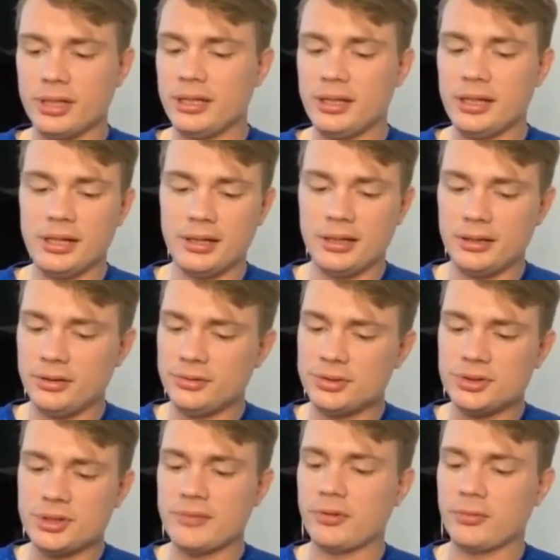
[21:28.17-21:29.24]
And you
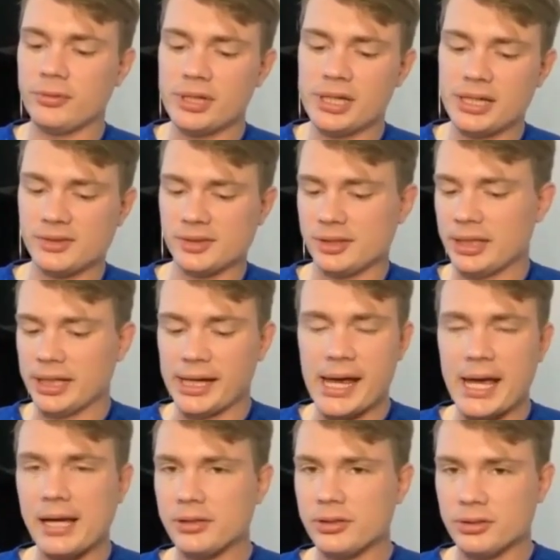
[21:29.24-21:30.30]
just have to realize that, like,
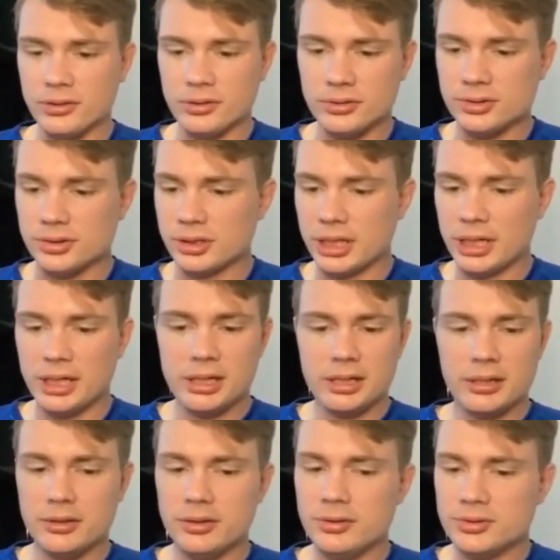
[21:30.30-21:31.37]
actors,
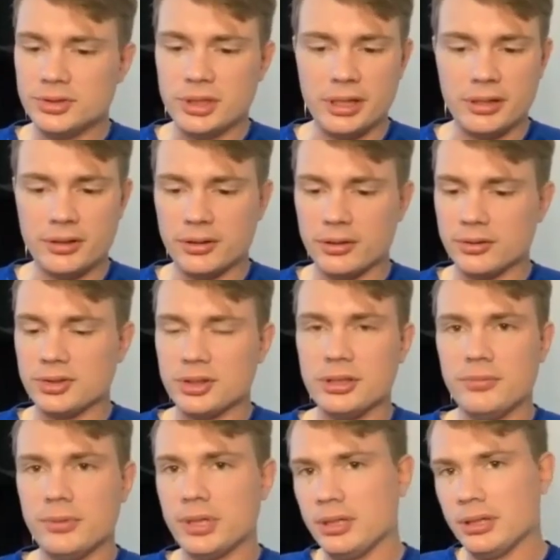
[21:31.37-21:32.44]
news anchors,
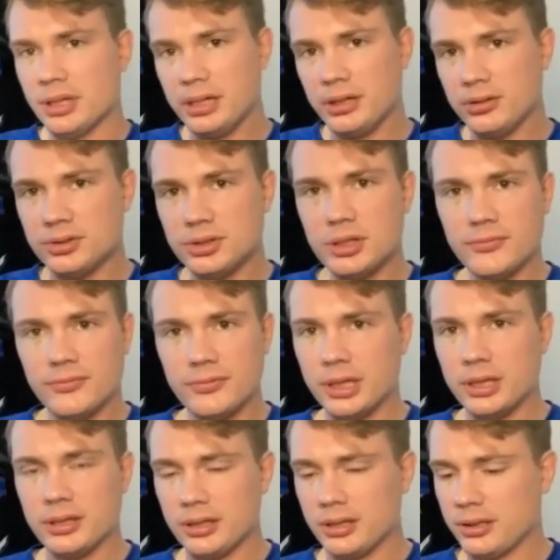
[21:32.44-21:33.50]
anybody like yourself,
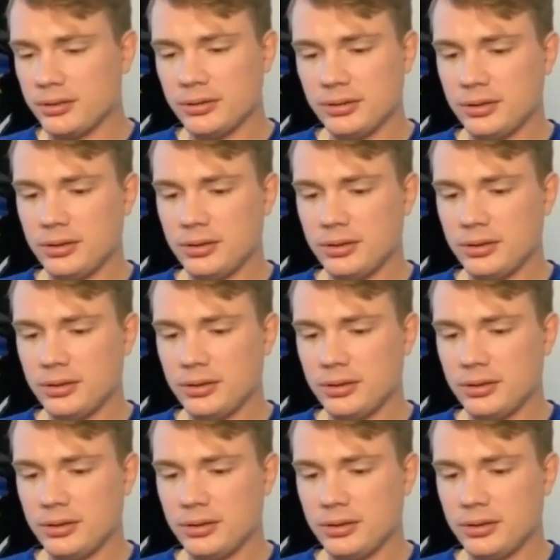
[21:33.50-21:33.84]
like, uh,